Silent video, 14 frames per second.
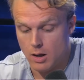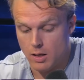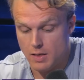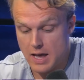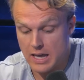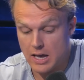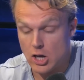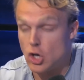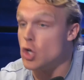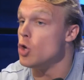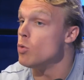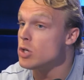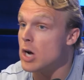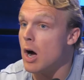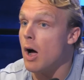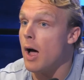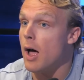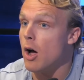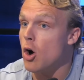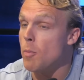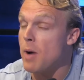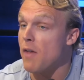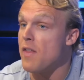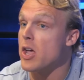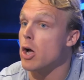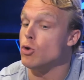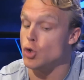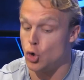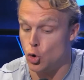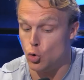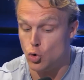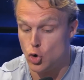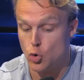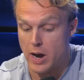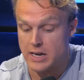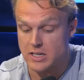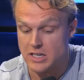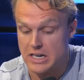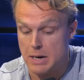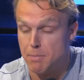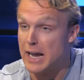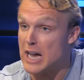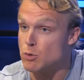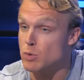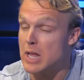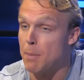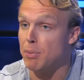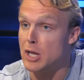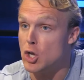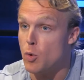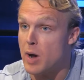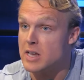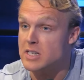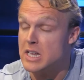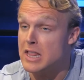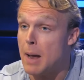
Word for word: They get Utah at home. Now they go to USC, but guess when they play USC?